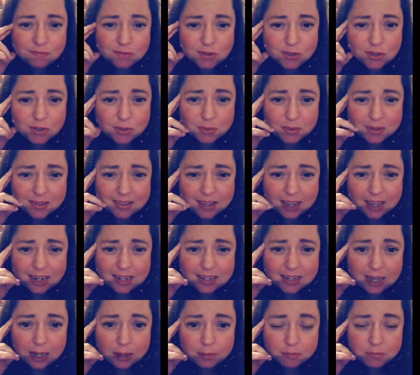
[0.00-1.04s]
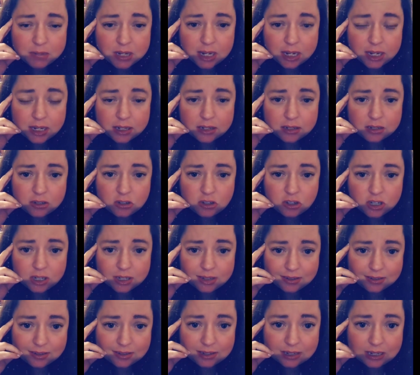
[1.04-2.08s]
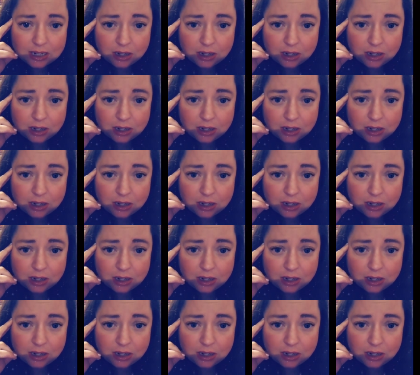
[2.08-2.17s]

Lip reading: suicide attempt is just to